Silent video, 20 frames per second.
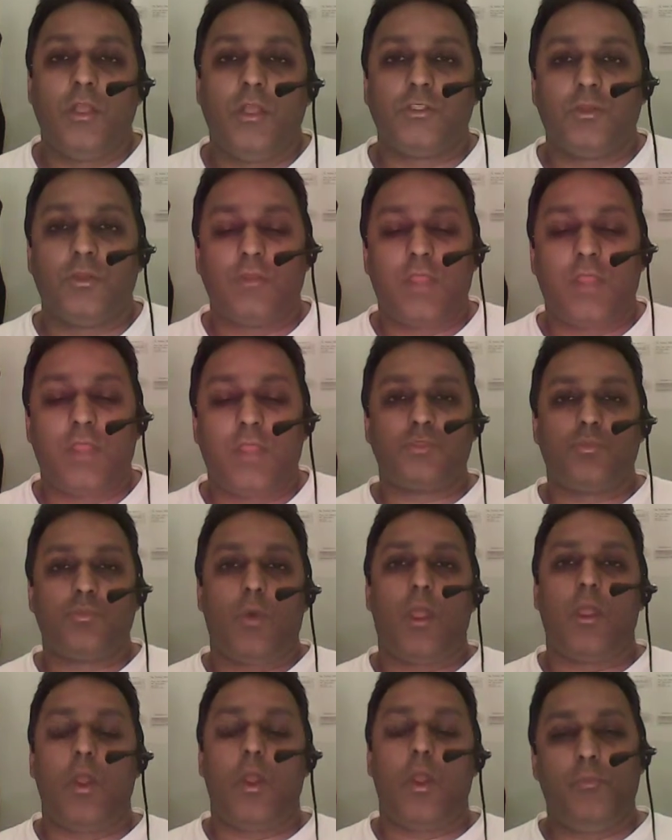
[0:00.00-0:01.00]
So that's
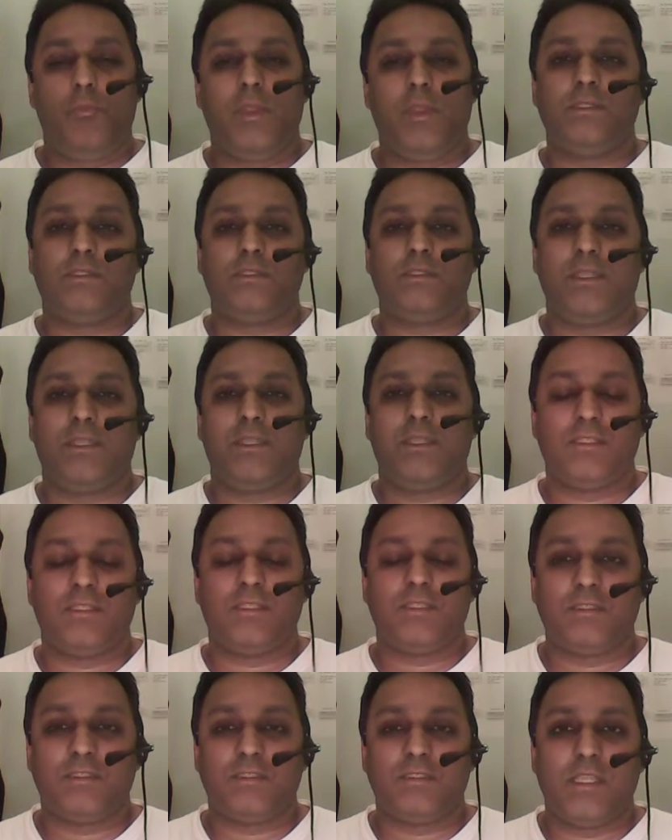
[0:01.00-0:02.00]
why obesity is a
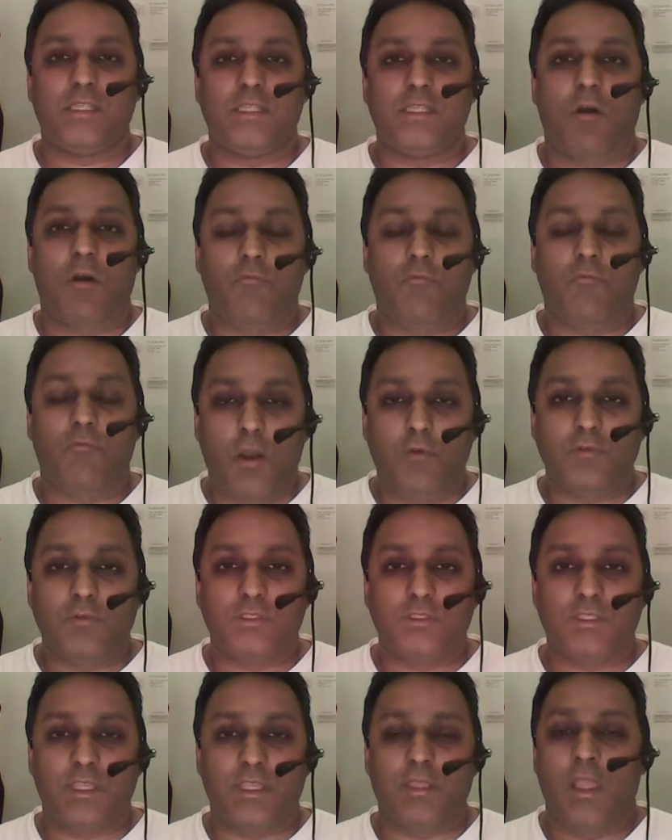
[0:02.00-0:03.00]
disease of
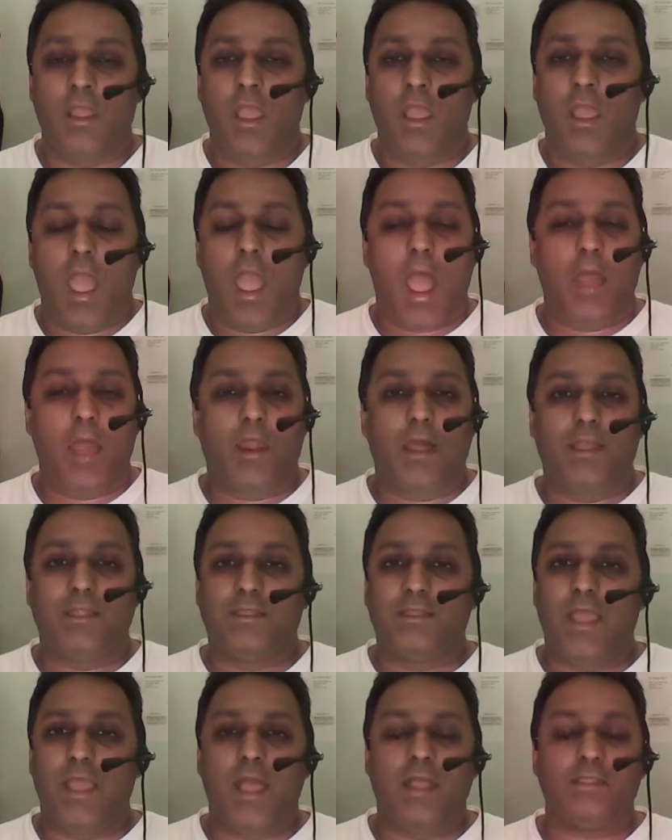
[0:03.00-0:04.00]
poverty. And I
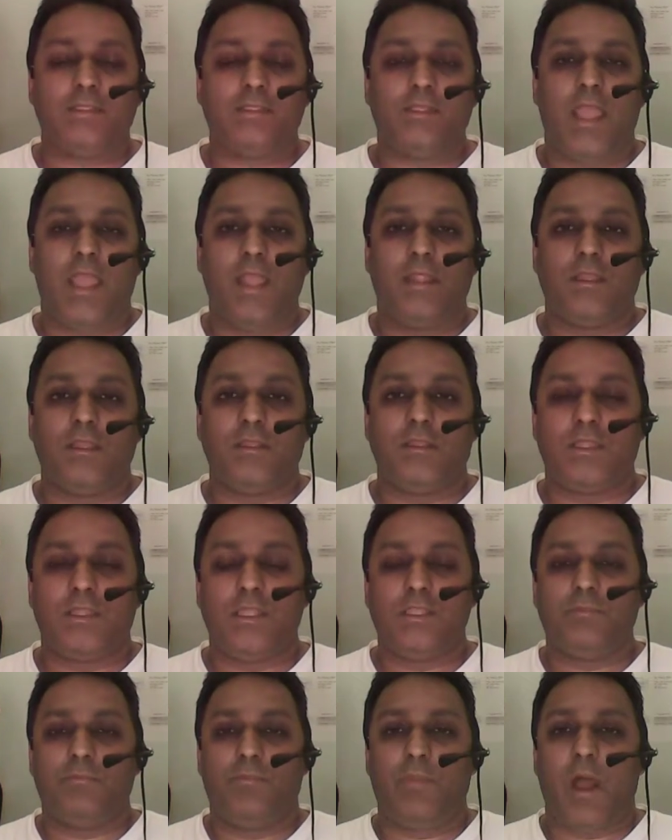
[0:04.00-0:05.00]
dare say that
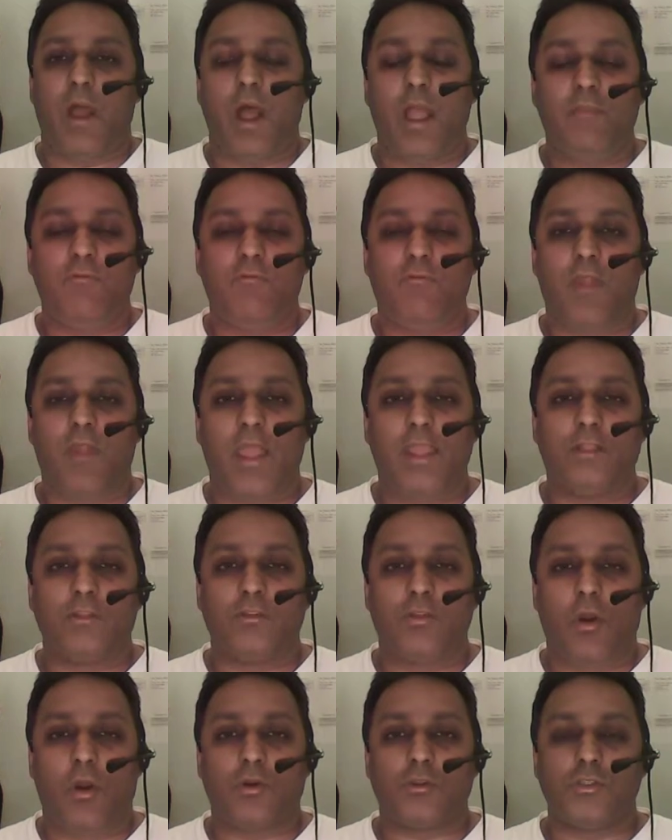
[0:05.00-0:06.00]
these high-flying
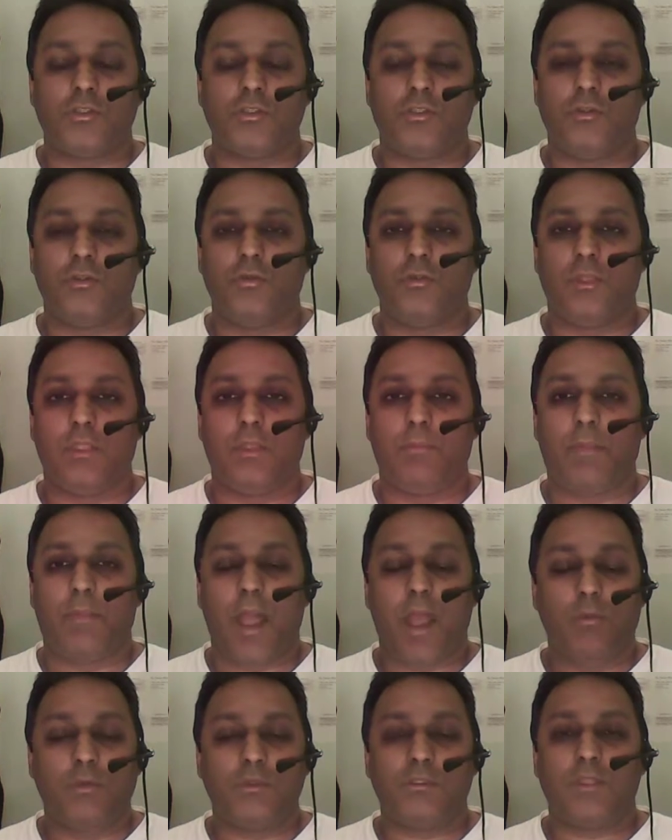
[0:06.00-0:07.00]
doctors who the
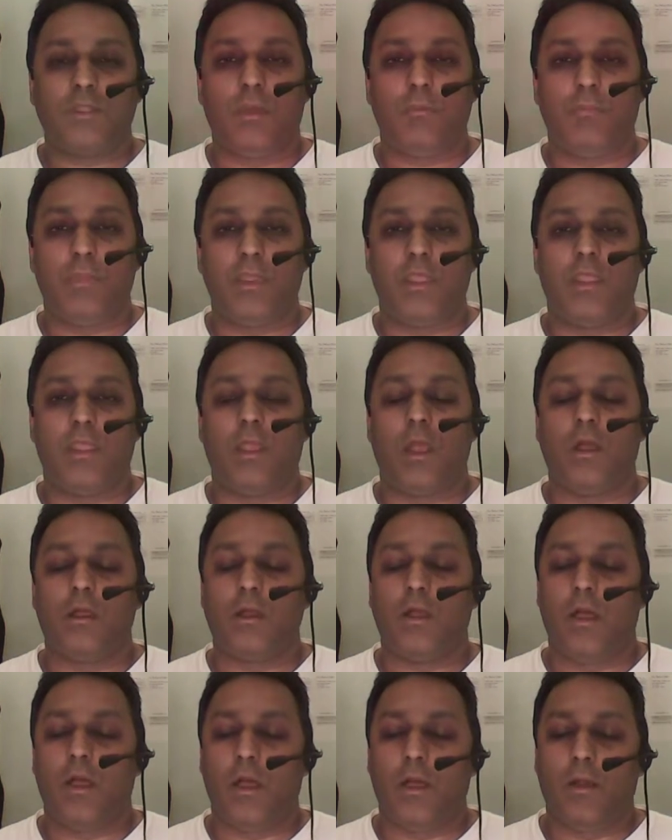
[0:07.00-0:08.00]
powers that be
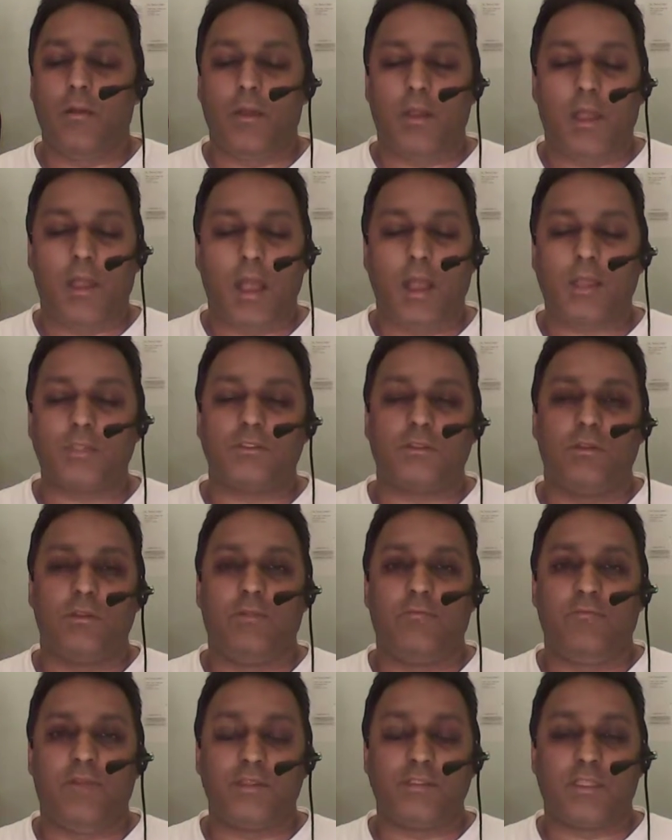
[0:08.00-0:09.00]
asked to
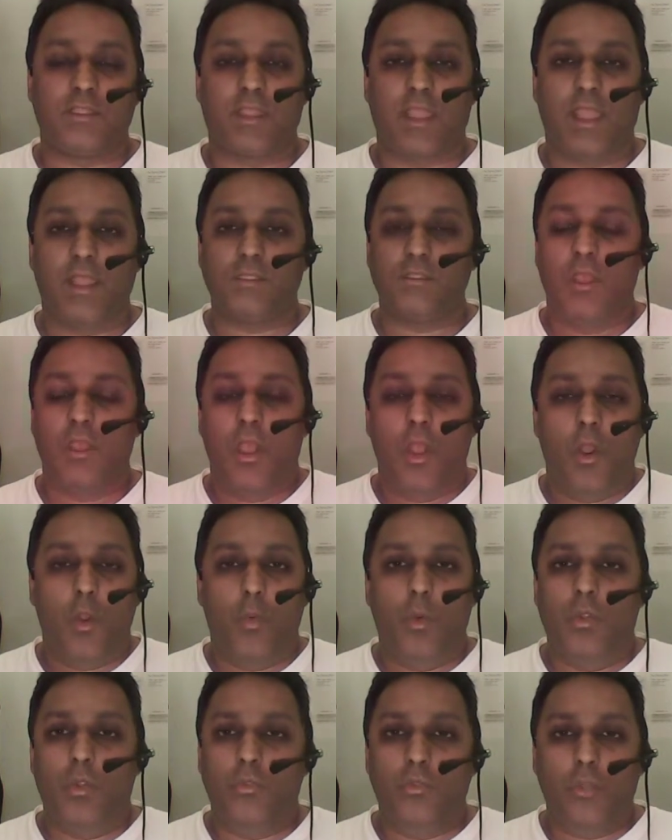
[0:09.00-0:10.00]
investigate
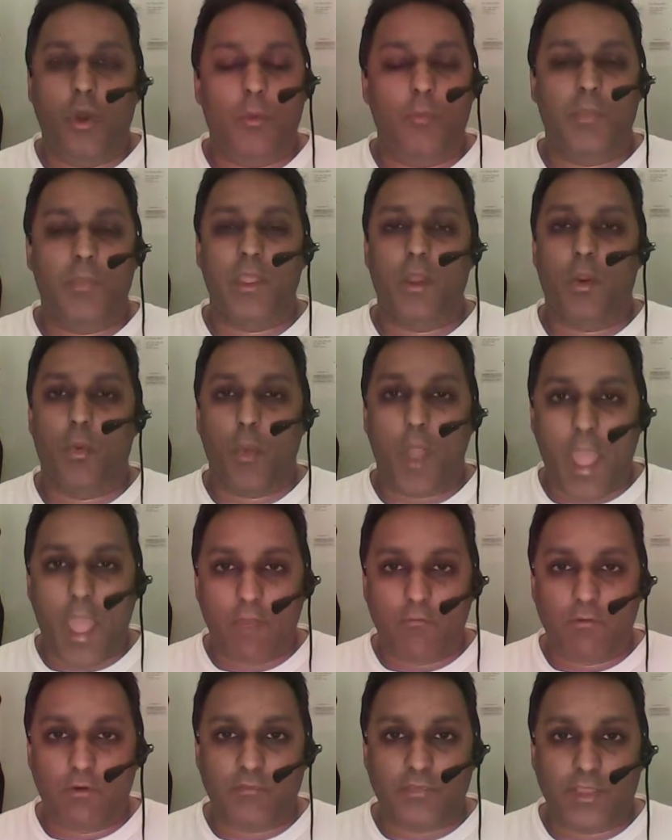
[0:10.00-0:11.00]
will not be
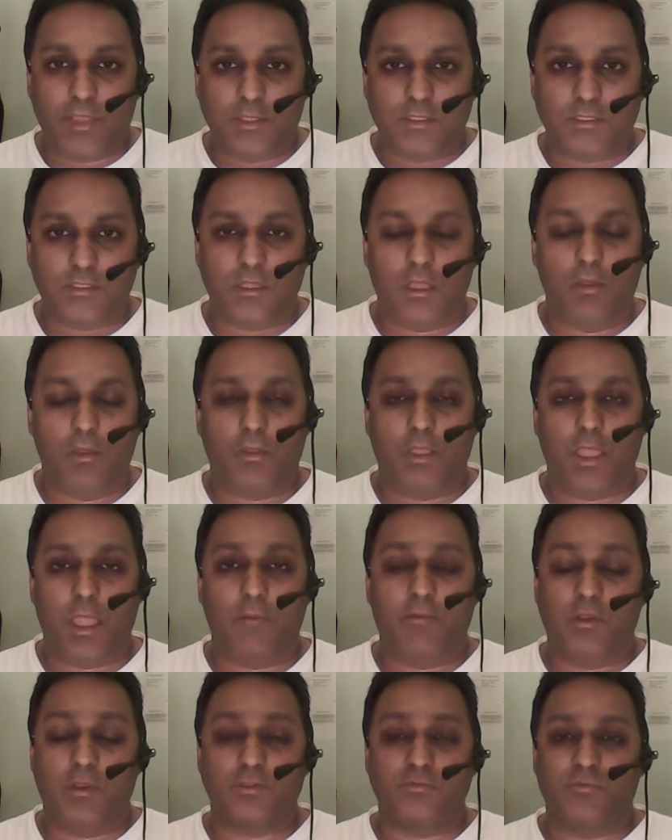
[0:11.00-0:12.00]
aware of this, okay?
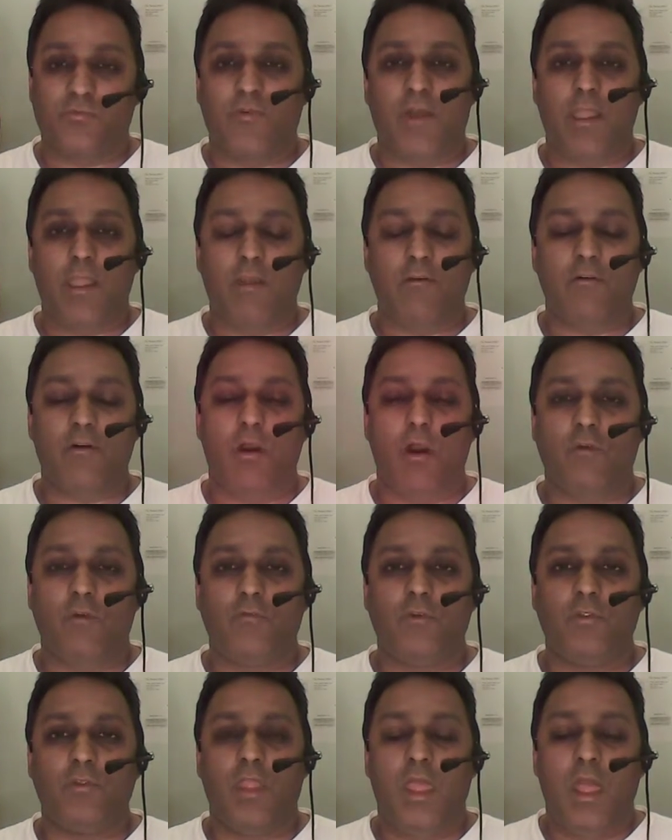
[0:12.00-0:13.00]
Because very
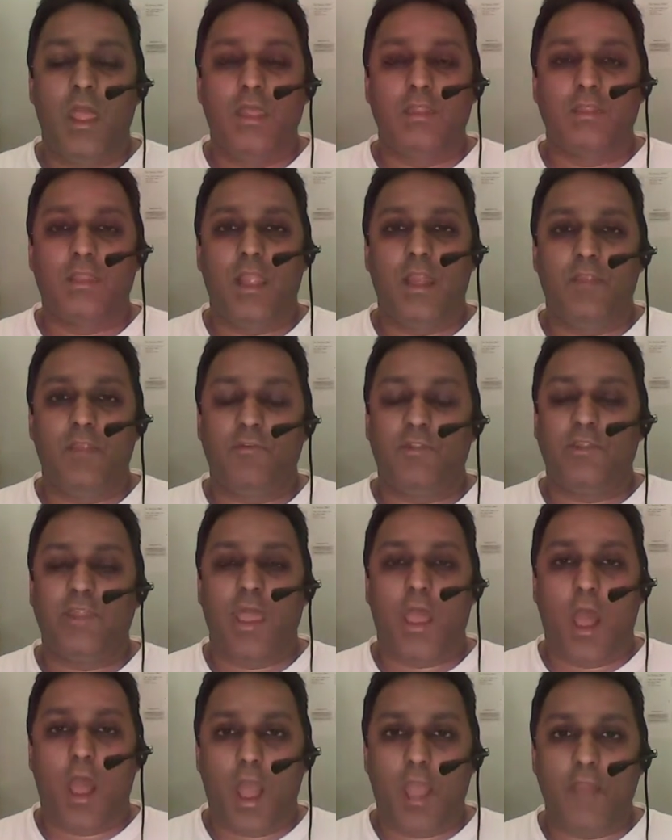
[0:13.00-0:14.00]
often they live in
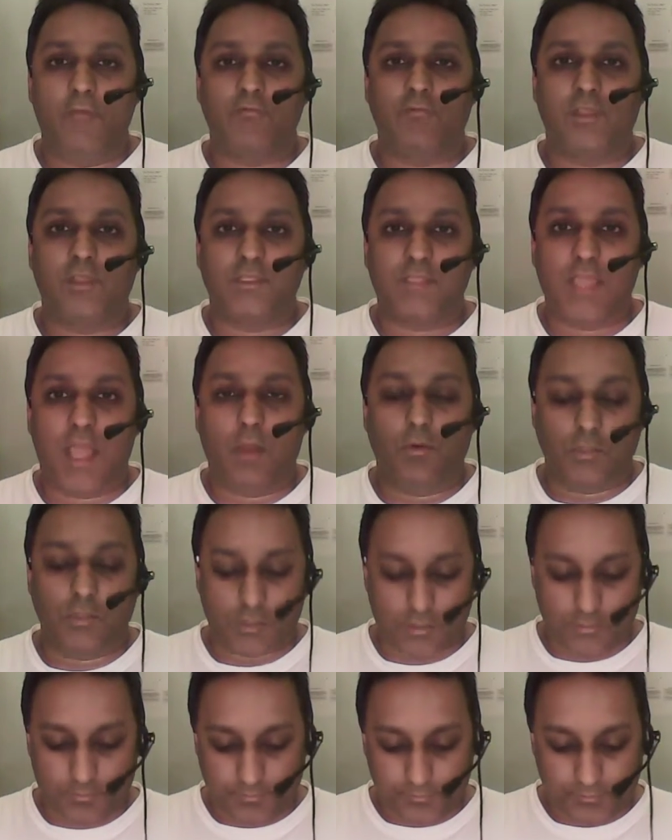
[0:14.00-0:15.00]
their ivory
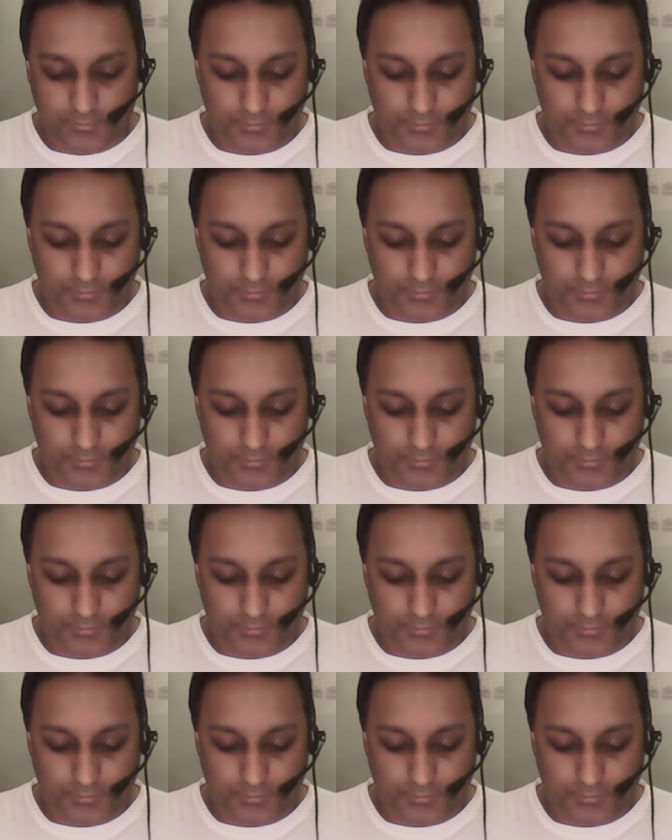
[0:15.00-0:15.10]
towers.